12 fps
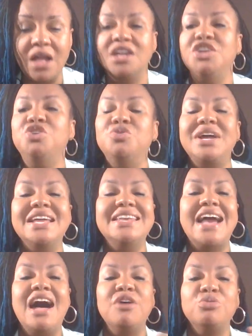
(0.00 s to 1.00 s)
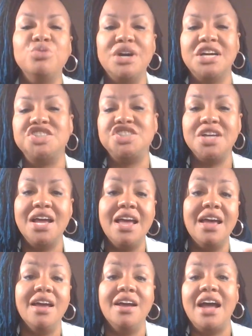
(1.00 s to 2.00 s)
You cannot rush
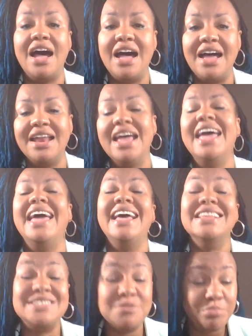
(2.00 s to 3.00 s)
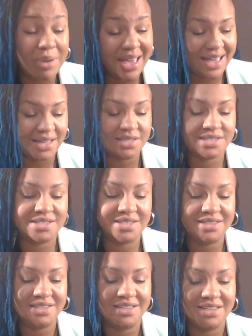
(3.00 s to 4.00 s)
God. It's best
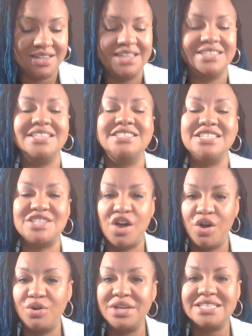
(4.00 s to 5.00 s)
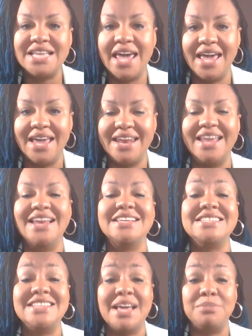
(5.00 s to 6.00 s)
to just hold his hand and
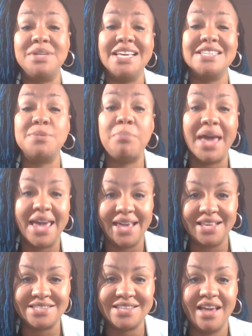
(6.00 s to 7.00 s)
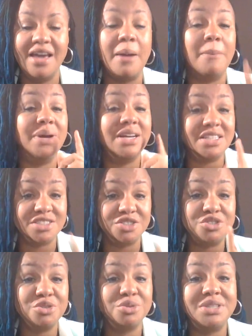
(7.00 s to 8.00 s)
accept his pace because the
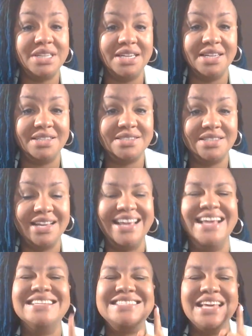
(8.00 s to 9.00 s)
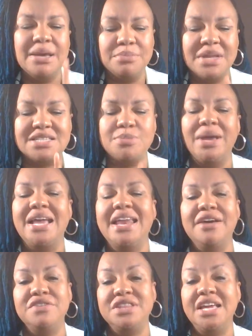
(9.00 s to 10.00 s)
truth is, it's him that's making
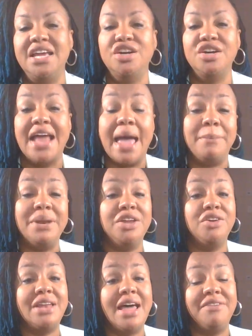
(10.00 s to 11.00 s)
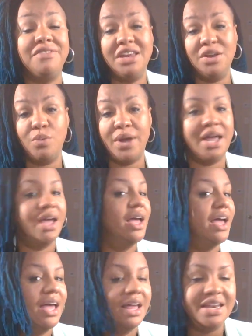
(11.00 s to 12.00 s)
everything good happen in your life anyway,
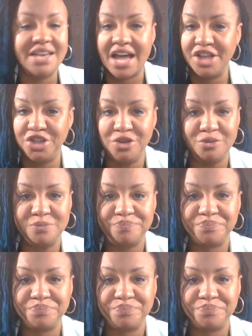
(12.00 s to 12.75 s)
not you.